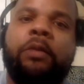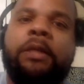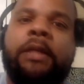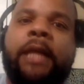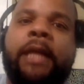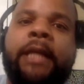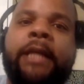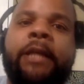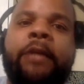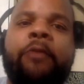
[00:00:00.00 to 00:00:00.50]
you want
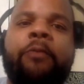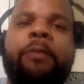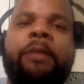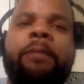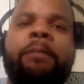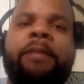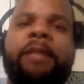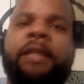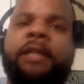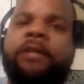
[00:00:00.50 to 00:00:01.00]
that
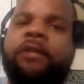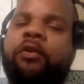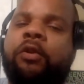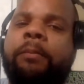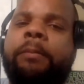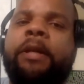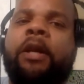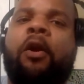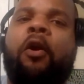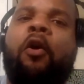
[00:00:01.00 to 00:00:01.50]
QB, but there's going
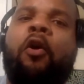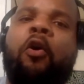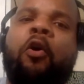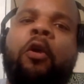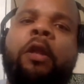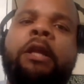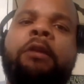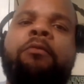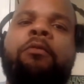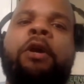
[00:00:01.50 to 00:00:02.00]
to be an
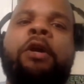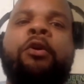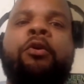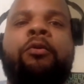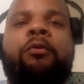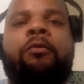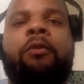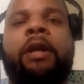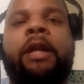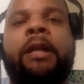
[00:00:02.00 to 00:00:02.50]
early run
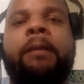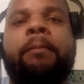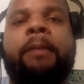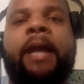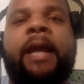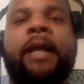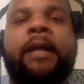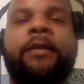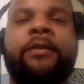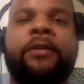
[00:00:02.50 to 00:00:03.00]
on running
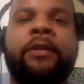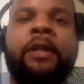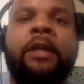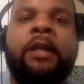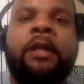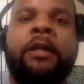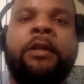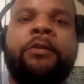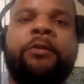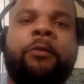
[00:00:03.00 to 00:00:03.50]
backs.
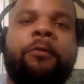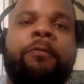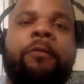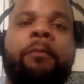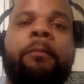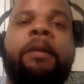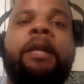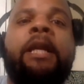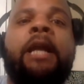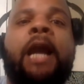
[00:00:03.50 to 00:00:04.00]
So for
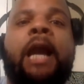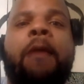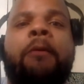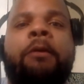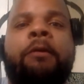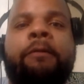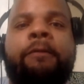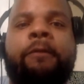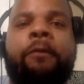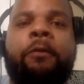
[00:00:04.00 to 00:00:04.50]
me, I
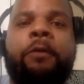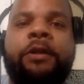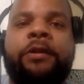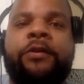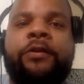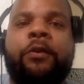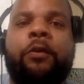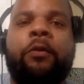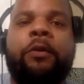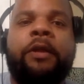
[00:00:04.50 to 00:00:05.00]
would
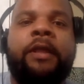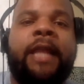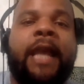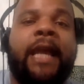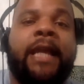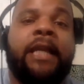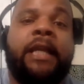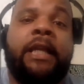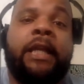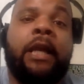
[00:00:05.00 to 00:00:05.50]
focus on
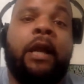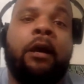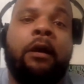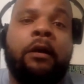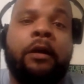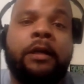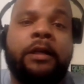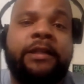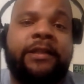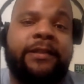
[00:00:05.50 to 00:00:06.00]
that
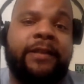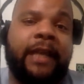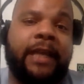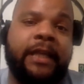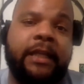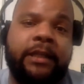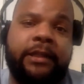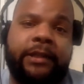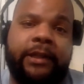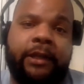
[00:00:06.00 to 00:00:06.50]
young
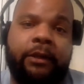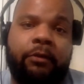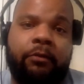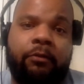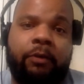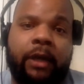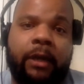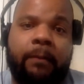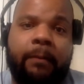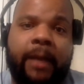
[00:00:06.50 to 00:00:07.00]
second tier
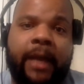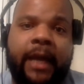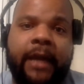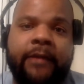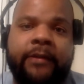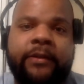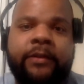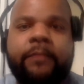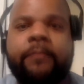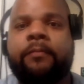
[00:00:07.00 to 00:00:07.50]
running
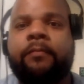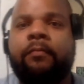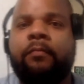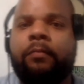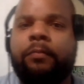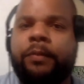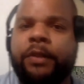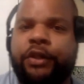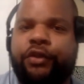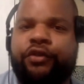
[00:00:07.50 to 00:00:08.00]
backs
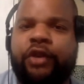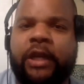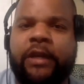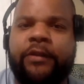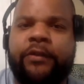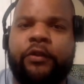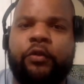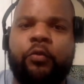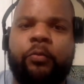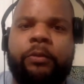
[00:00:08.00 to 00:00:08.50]
and try to
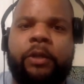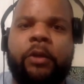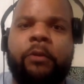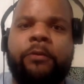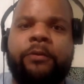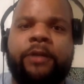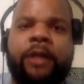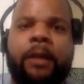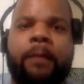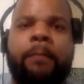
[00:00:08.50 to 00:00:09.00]
scoop
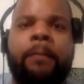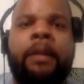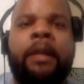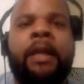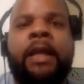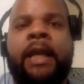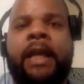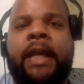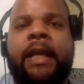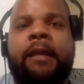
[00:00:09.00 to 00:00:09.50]
those up
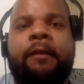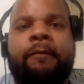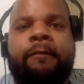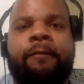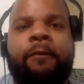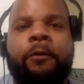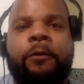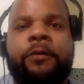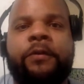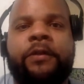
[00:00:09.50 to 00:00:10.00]
in the
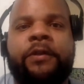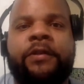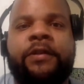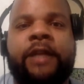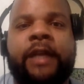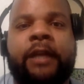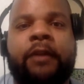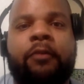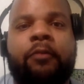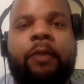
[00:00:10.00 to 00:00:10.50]
first or
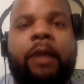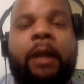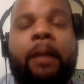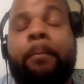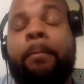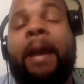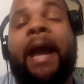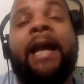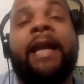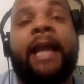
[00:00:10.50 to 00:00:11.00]
second
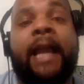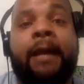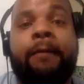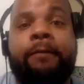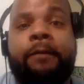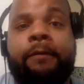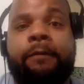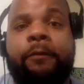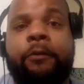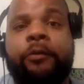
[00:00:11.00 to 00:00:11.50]
round. Back
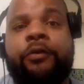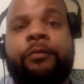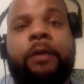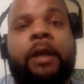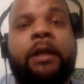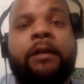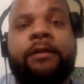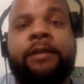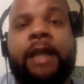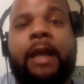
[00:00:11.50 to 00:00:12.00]
half of the first
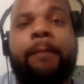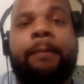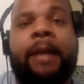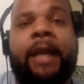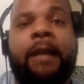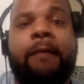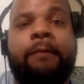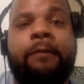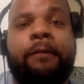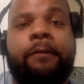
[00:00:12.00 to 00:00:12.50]
round, top
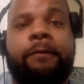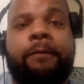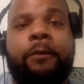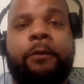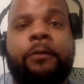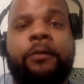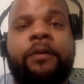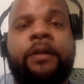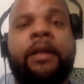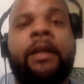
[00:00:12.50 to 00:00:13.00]
half of the
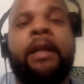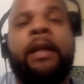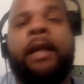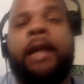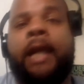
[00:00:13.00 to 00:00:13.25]
first.